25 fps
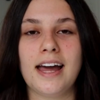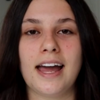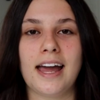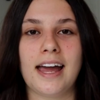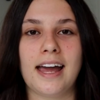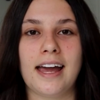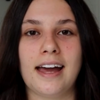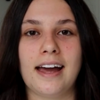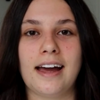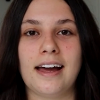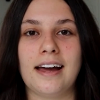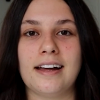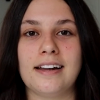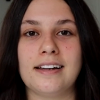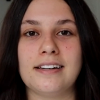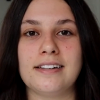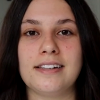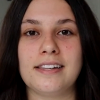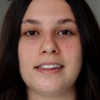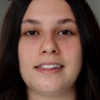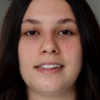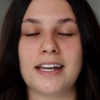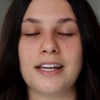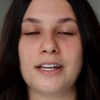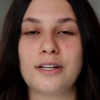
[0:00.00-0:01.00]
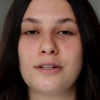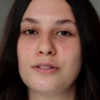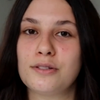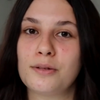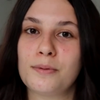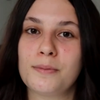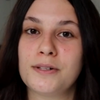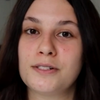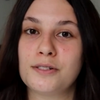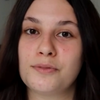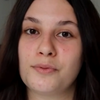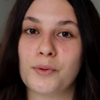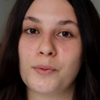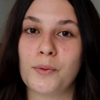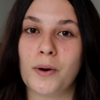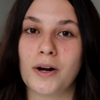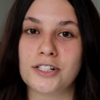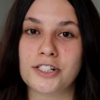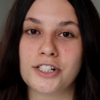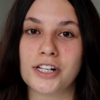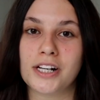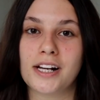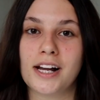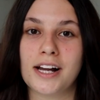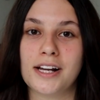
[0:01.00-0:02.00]
And thank you so much for
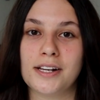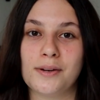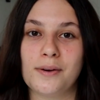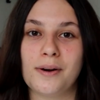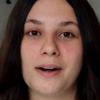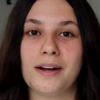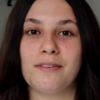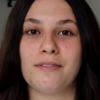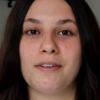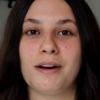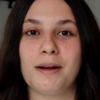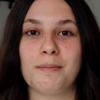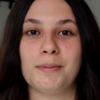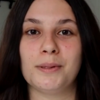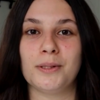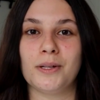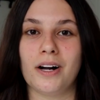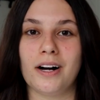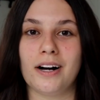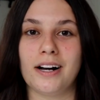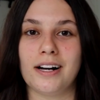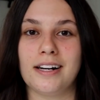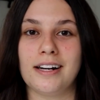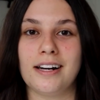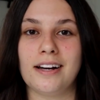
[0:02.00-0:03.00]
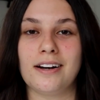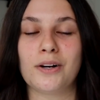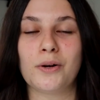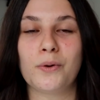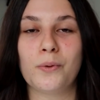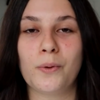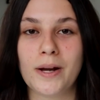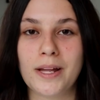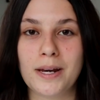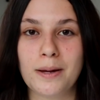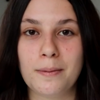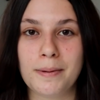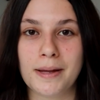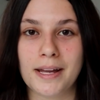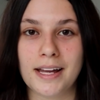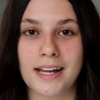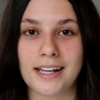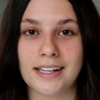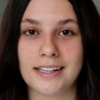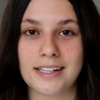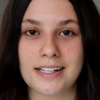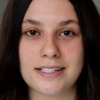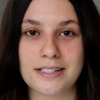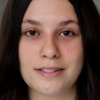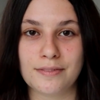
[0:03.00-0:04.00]
watching. I know I rambled on quite a bit
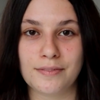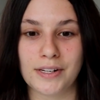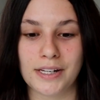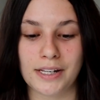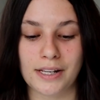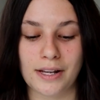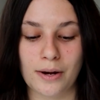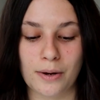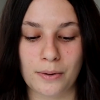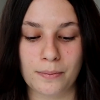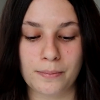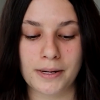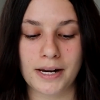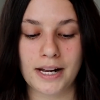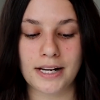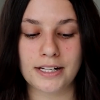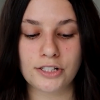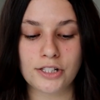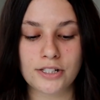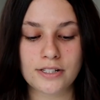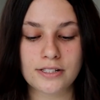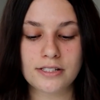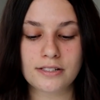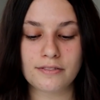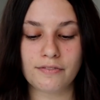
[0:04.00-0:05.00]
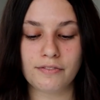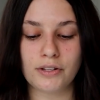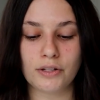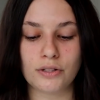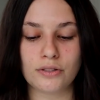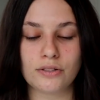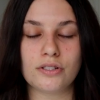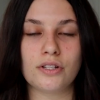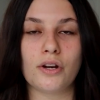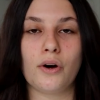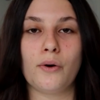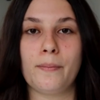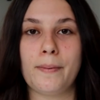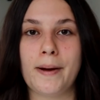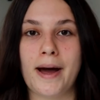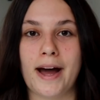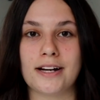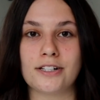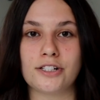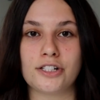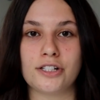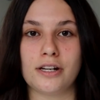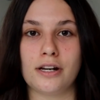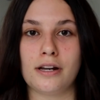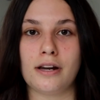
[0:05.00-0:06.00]
in this video, but I just feel so
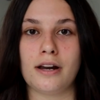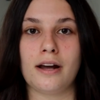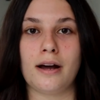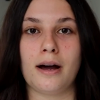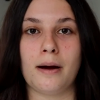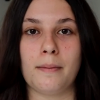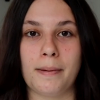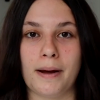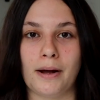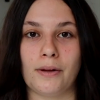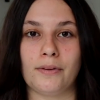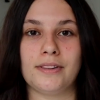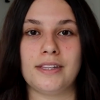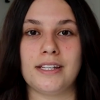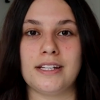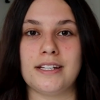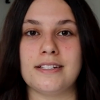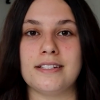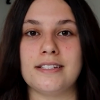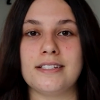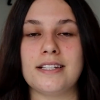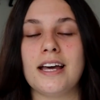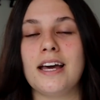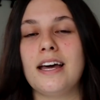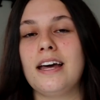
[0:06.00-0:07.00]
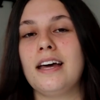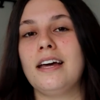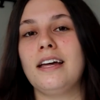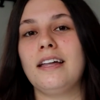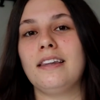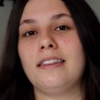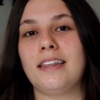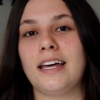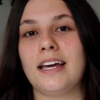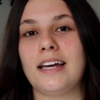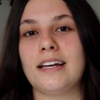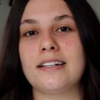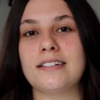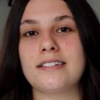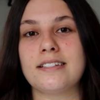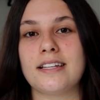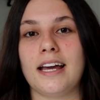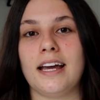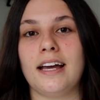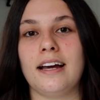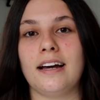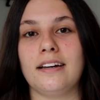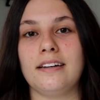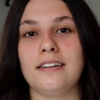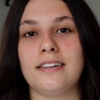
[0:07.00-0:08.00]
passionate about these things
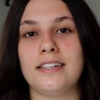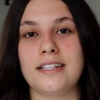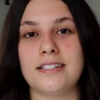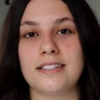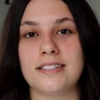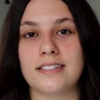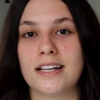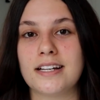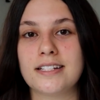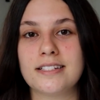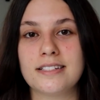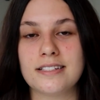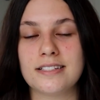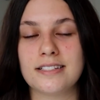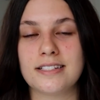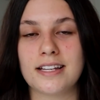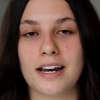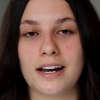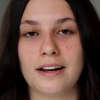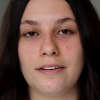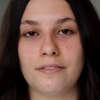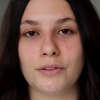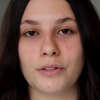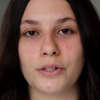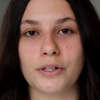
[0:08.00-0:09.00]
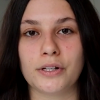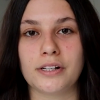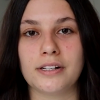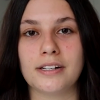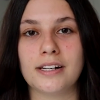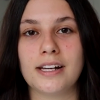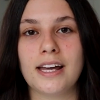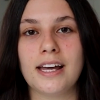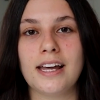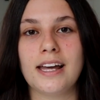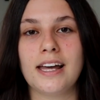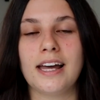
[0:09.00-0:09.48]
and these lessons that I've learned.